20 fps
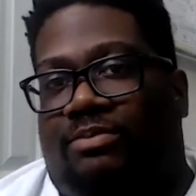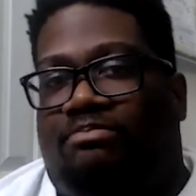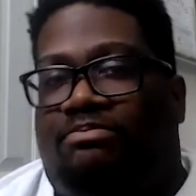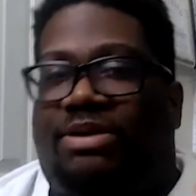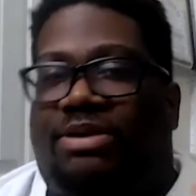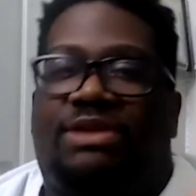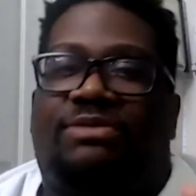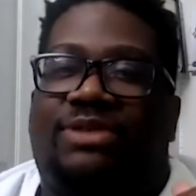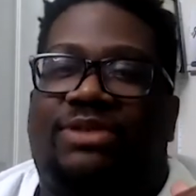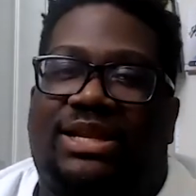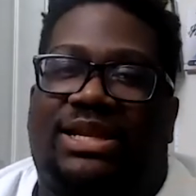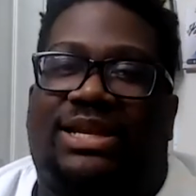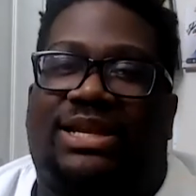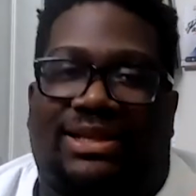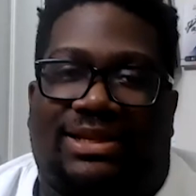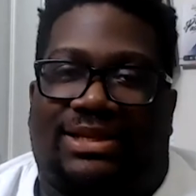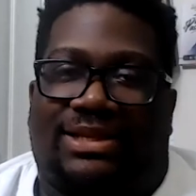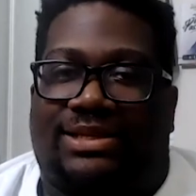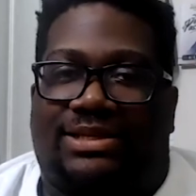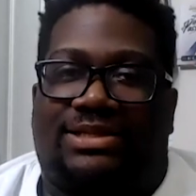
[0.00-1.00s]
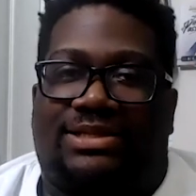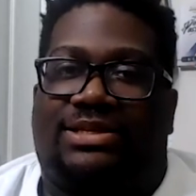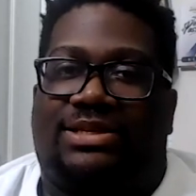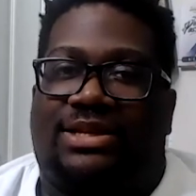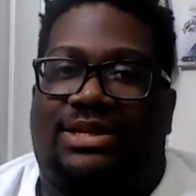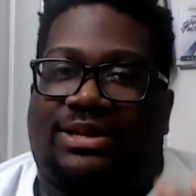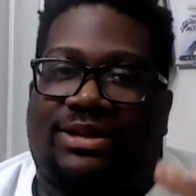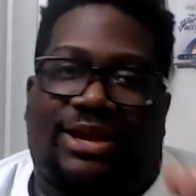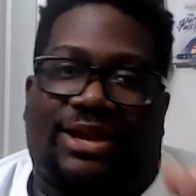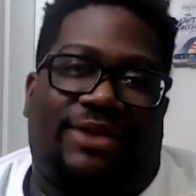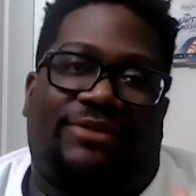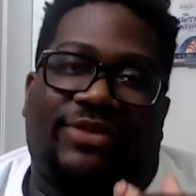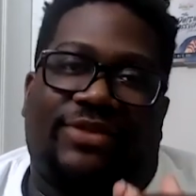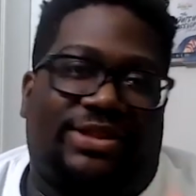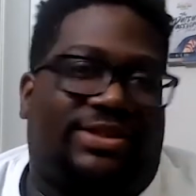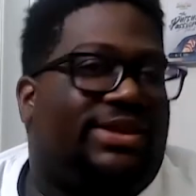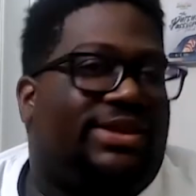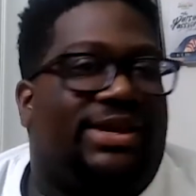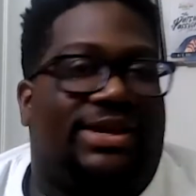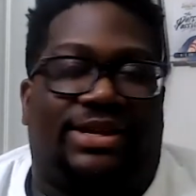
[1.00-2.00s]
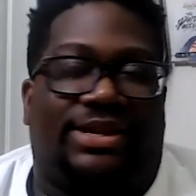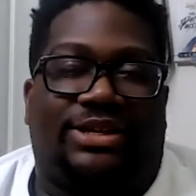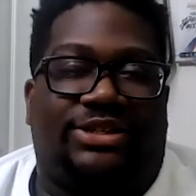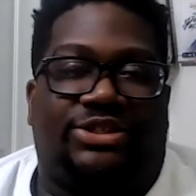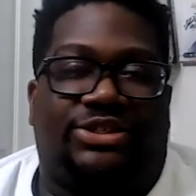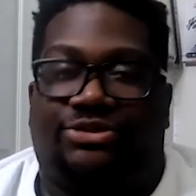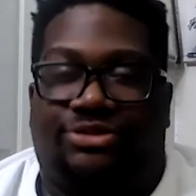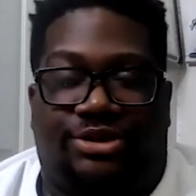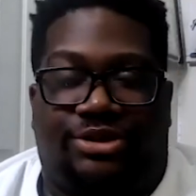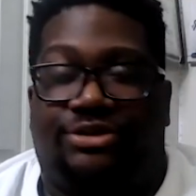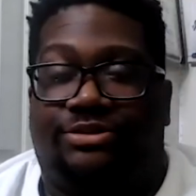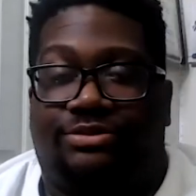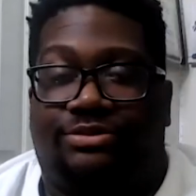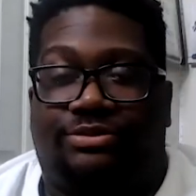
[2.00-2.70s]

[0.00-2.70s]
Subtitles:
Be relentless in everything that you do.